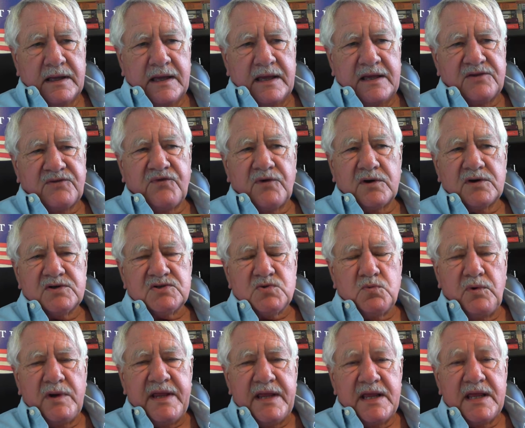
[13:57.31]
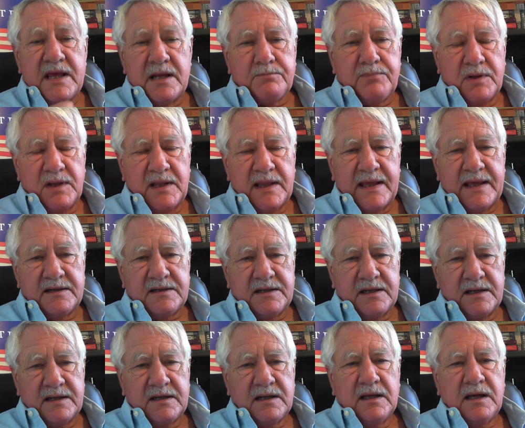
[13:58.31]
as far as we had planned
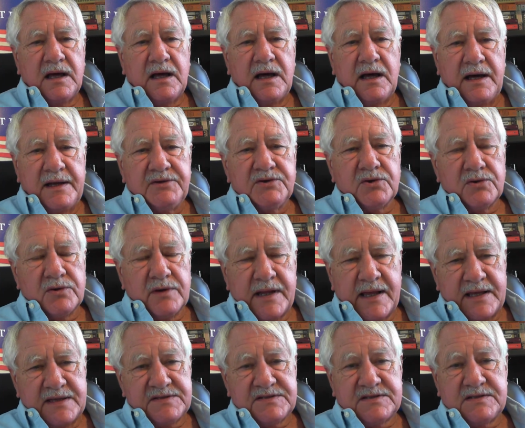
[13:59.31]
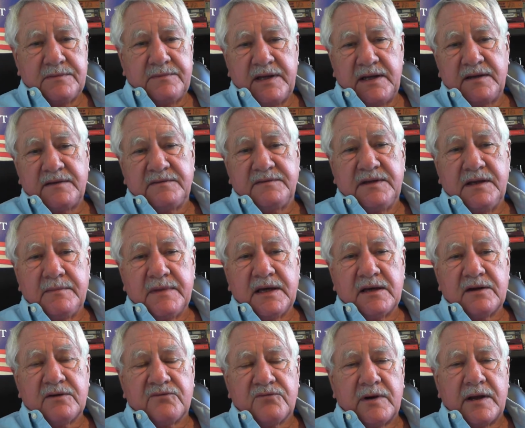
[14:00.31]
it, underestimating the
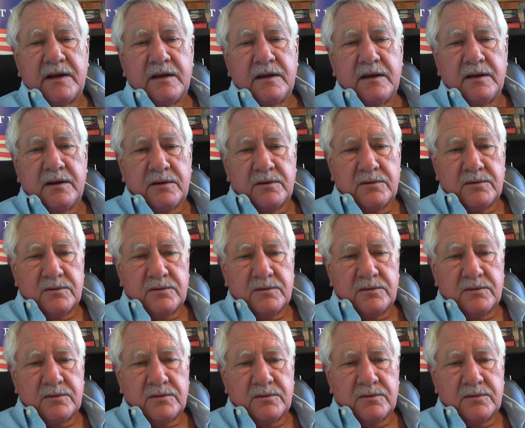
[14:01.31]
amount of re- uh,